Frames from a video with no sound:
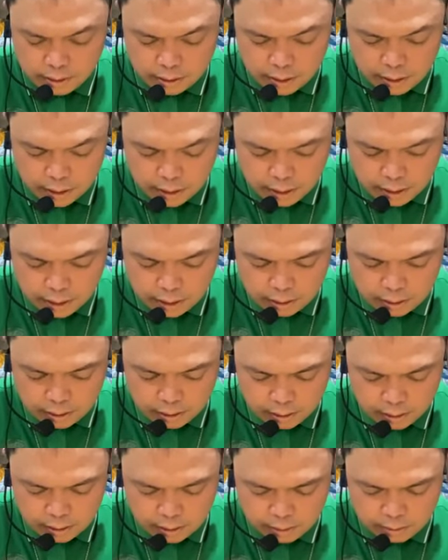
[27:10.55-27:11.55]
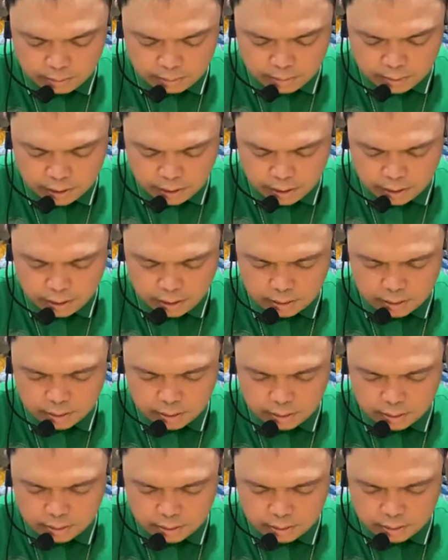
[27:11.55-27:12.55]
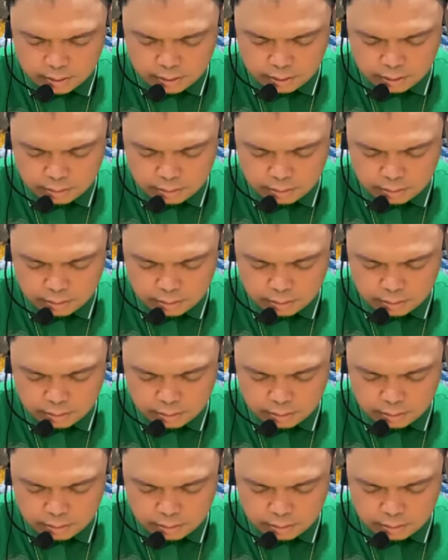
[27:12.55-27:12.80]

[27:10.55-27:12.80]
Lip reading: and a clear mind,